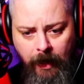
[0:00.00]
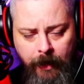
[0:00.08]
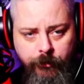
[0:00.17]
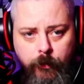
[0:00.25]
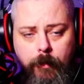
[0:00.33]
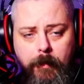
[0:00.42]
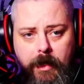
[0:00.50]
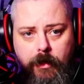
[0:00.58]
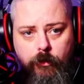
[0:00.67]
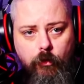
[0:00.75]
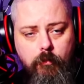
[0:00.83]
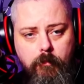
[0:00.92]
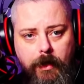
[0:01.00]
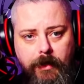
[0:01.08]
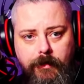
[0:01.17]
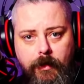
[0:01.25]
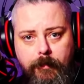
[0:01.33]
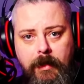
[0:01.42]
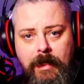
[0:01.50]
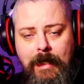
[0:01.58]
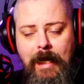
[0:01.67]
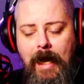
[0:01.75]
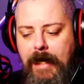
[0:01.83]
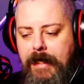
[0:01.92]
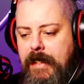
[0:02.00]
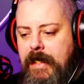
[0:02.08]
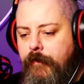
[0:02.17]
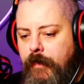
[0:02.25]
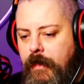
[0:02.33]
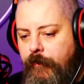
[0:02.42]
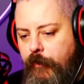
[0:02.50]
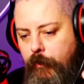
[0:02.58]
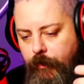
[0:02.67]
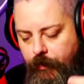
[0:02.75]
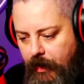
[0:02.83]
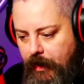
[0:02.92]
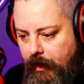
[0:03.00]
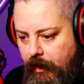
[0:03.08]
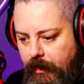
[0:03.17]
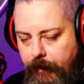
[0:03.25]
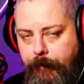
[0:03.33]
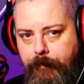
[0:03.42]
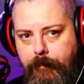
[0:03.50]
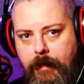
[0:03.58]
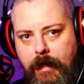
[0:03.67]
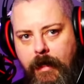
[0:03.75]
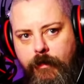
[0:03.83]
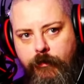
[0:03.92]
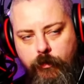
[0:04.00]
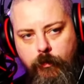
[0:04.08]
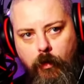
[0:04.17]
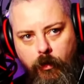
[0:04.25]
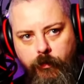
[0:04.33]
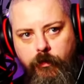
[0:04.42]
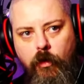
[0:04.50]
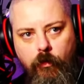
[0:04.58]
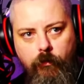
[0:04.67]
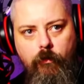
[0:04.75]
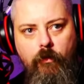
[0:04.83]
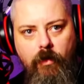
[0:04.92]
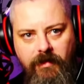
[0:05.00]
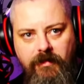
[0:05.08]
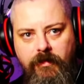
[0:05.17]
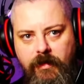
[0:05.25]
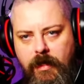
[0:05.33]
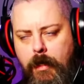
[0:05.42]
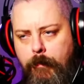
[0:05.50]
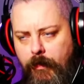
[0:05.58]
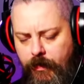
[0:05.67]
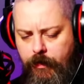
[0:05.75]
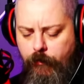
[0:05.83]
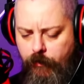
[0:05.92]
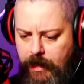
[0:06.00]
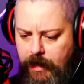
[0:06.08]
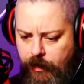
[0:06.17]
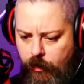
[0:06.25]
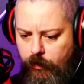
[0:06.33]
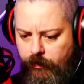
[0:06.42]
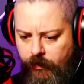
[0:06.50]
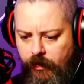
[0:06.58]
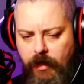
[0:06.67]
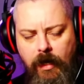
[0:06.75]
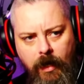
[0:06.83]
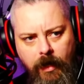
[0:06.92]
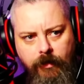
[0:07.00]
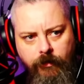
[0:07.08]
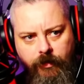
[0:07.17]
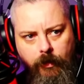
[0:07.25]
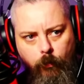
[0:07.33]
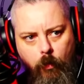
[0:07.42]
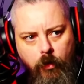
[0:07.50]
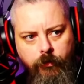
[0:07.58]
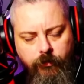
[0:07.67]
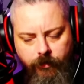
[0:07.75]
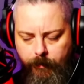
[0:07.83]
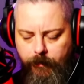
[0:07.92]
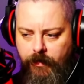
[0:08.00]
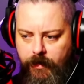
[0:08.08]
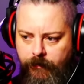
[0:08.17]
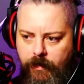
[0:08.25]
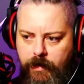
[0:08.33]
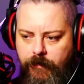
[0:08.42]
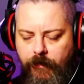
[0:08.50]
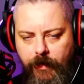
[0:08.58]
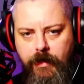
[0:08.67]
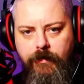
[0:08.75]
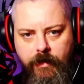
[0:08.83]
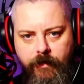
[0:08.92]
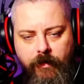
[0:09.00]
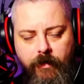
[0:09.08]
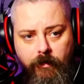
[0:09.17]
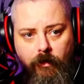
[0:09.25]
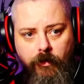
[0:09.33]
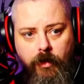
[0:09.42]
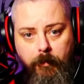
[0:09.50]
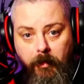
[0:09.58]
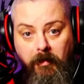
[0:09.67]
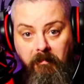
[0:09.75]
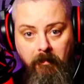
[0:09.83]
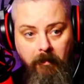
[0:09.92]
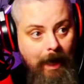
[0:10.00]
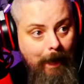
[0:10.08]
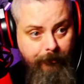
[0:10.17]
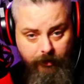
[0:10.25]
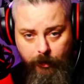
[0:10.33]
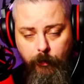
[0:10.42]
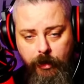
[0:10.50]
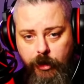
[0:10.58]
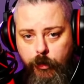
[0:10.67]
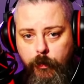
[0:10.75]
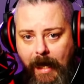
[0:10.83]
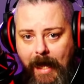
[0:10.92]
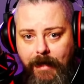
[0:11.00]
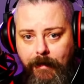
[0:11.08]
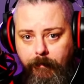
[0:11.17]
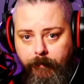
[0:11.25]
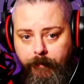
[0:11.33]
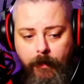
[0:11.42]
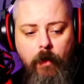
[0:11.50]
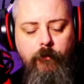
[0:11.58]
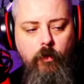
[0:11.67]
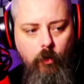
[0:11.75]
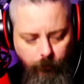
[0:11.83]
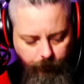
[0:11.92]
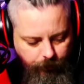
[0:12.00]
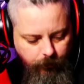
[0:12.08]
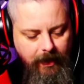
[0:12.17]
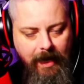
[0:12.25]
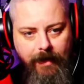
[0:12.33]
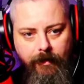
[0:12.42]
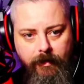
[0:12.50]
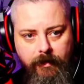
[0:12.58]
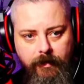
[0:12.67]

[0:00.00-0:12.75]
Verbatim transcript: And you can make your own mind up. And even if you think, hey, do you know what? You're right. But they're really good. I can still watch them. They are very funny. They are very likable. Absolutely, you can. Of course you can.